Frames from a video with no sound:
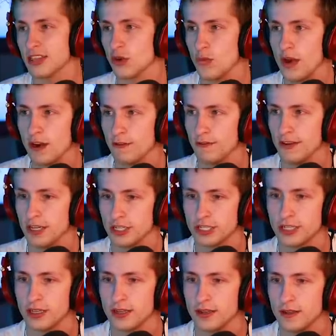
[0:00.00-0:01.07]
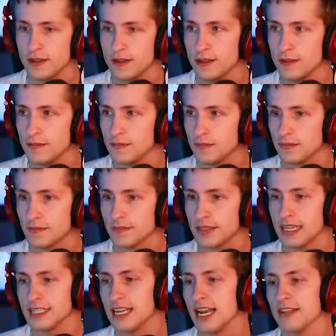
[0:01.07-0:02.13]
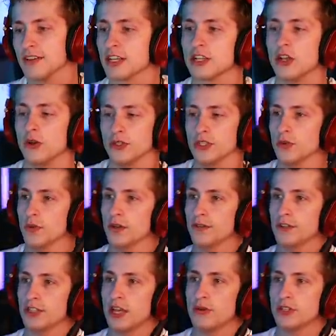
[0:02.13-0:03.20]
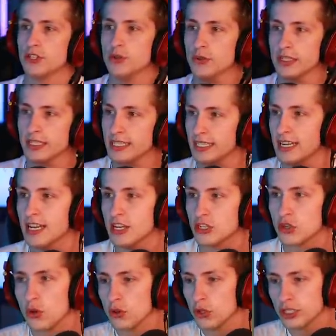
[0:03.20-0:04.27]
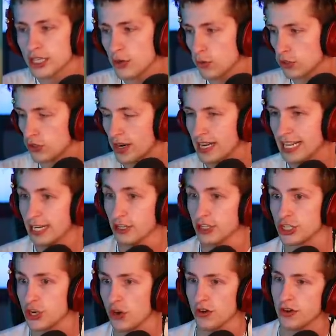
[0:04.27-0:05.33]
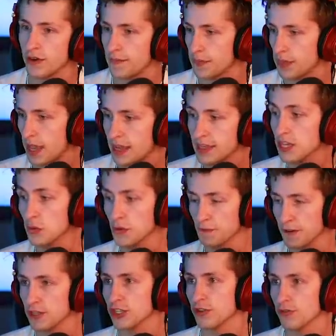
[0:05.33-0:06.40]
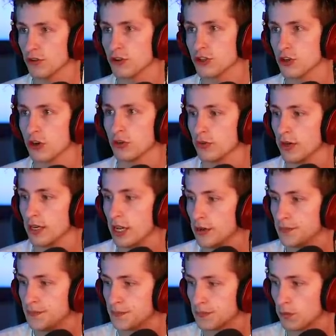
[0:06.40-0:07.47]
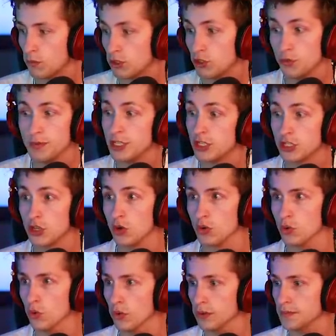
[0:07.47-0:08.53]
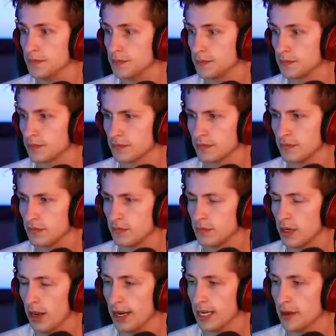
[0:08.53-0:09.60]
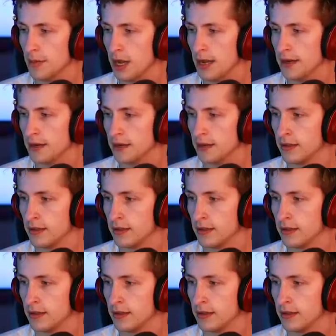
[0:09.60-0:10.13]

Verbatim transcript: the rare fish. That's not even close to the rare fish. That was too easy. So it looks like we're trying to get a shark. I think we're fishing for a shark right now. Which would be so cool. Alright, come on.